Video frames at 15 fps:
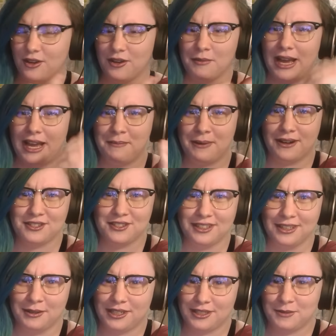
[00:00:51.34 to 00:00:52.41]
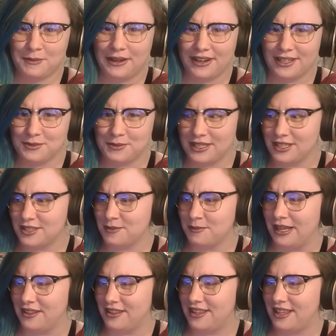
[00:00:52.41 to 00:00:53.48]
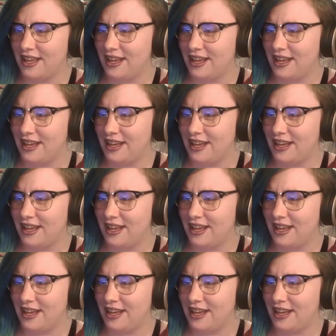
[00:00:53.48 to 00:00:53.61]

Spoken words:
in my personal experience with this month,